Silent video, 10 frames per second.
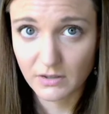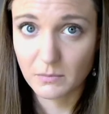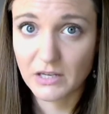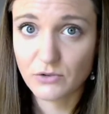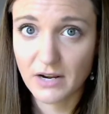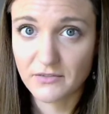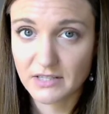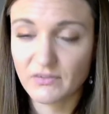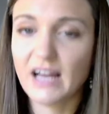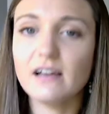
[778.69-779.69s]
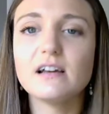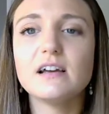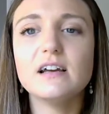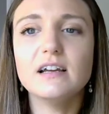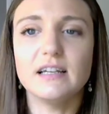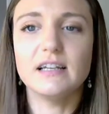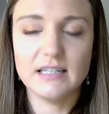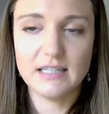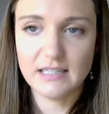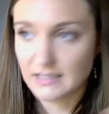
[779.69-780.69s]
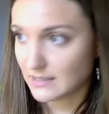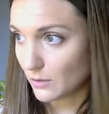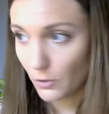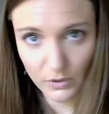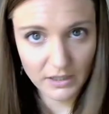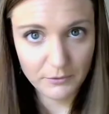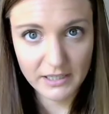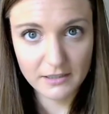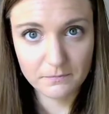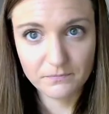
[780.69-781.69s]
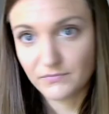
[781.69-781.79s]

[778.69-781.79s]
the main drivers of that, is totally random.